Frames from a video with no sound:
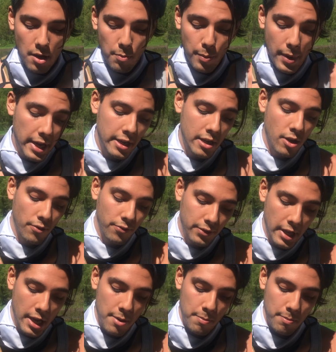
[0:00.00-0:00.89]
Many
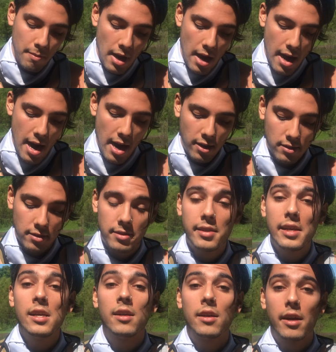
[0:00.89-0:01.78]
of them are
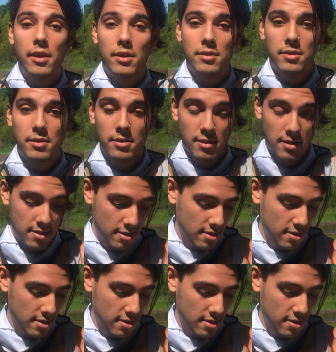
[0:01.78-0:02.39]
singers,